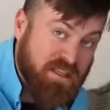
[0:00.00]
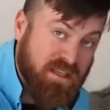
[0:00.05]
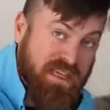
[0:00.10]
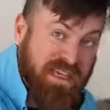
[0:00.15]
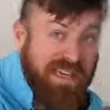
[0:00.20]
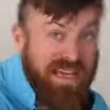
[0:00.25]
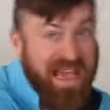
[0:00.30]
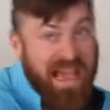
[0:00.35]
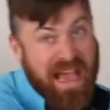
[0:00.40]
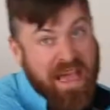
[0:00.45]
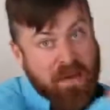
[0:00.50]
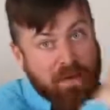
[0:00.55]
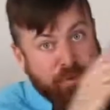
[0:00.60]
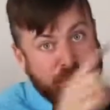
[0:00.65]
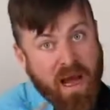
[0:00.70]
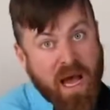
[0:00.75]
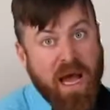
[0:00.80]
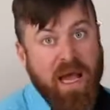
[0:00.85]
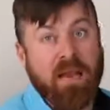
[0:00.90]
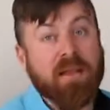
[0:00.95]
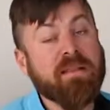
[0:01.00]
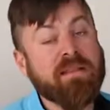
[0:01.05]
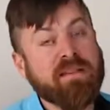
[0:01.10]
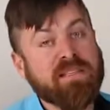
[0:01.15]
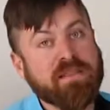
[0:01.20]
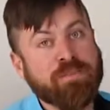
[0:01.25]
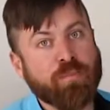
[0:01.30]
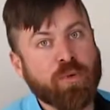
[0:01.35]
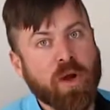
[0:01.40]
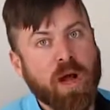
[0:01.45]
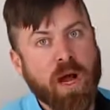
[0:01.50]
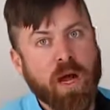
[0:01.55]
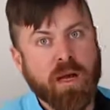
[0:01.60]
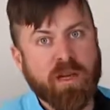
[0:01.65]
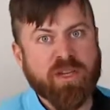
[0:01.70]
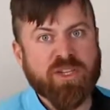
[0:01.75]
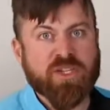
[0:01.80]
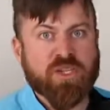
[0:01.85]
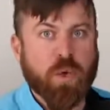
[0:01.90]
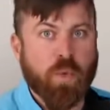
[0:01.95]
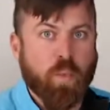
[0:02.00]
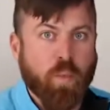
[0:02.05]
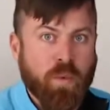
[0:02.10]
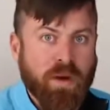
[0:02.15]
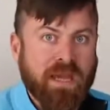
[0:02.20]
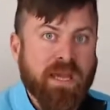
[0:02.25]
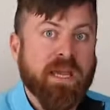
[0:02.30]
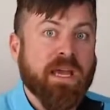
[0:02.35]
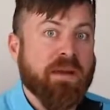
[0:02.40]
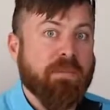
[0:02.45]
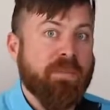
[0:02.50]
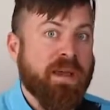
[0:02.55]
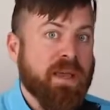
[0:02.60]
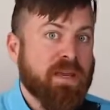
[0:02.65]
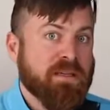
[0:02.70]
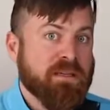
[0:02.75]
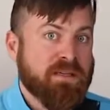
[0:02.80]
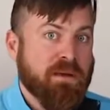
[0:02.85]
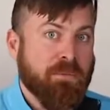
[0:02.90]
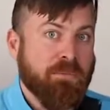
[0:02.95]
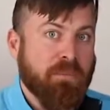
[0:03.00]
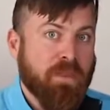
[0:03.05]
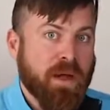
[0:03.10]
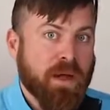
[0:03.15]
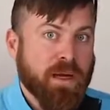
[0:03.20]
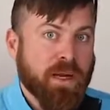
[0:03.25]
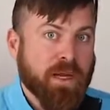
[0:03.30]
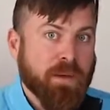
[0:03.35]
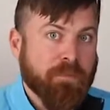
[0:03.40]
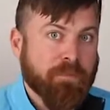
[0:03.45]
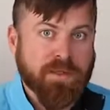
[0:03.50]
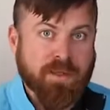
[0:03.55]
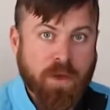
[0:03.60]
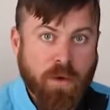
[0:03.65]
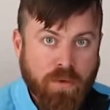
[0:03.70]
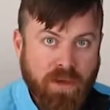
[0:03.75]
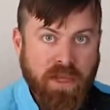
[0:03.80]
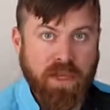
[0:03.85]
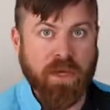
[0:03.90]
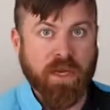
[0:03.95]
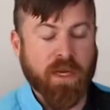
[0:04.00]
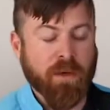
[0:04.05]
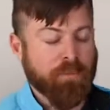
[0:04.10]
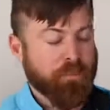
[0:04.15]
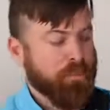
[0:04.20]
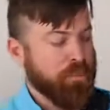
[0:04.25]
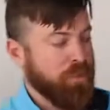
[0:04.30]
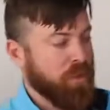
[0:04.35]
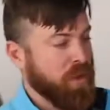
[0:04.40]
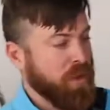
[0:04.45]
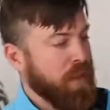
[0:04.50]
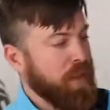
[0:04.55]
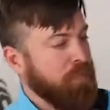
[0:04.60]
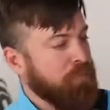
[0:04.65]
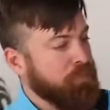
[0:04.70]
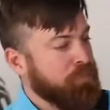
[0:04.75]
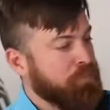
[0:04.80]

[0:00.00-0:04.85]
link and buy this product so we can make some money. Let's go get it, okay?